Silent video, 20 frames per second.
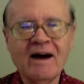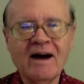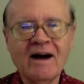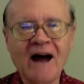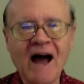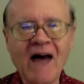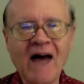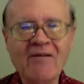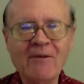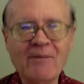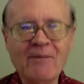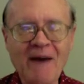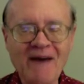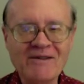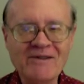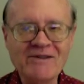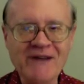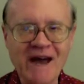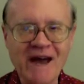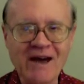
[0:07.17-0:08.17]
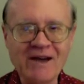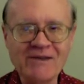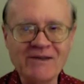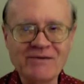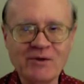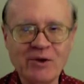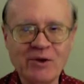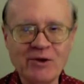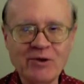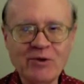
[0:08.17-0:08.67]
I have a math challenge
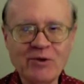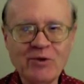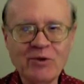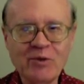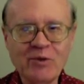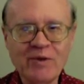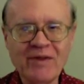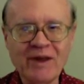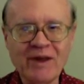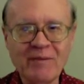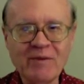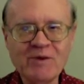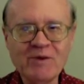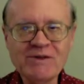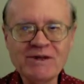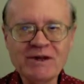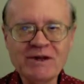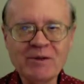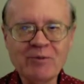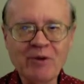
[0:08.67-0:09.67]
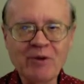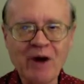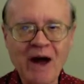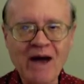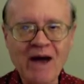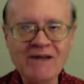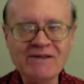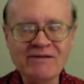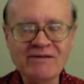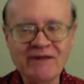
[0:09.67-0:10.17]
for you with a musical
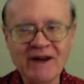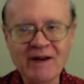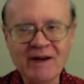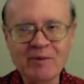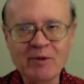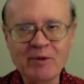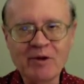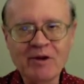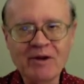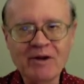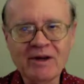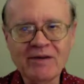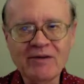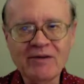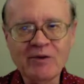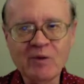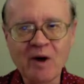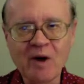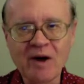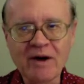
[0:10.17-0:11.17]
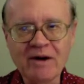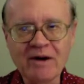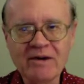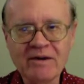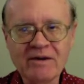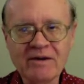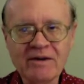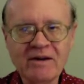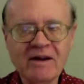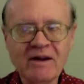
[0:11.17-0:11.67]
prize available if you want it.
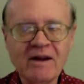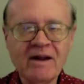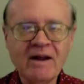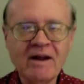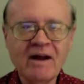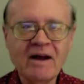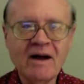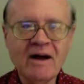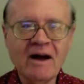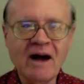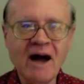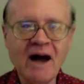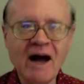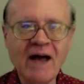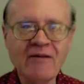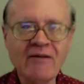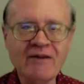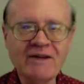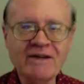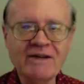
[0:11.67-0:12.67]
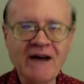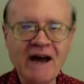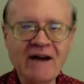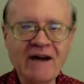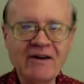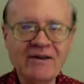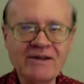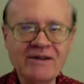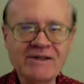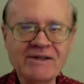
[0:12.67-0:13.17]
I have
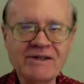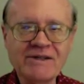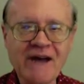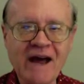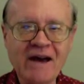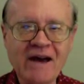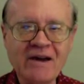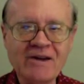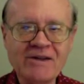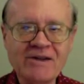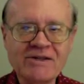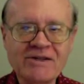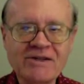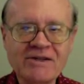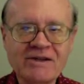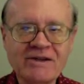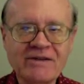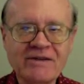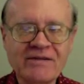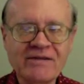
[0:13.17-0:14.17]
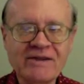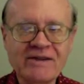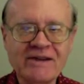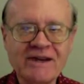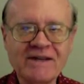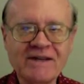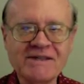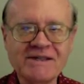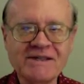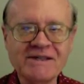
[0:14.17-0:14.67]
entitled this challenge,
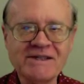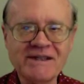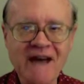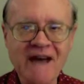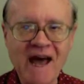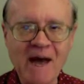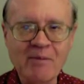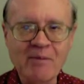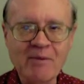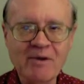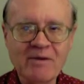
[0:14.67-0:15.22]
It's a Snap.